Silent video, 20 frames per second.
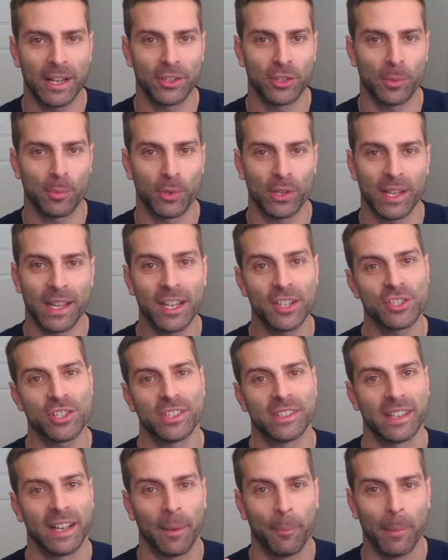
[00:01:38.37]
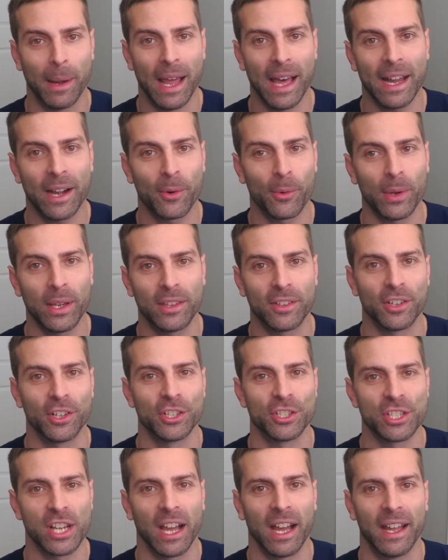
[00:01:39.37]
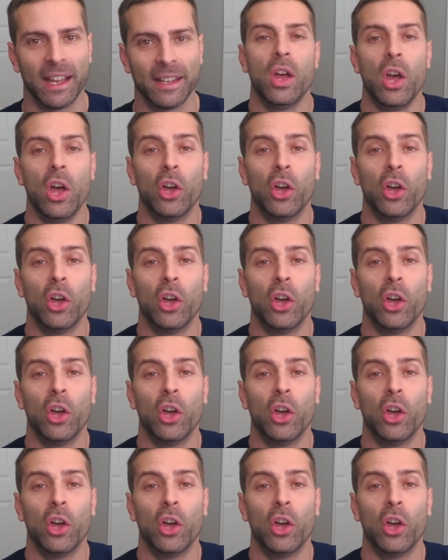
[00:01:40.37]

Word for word: interpretations and I'm not a research guy.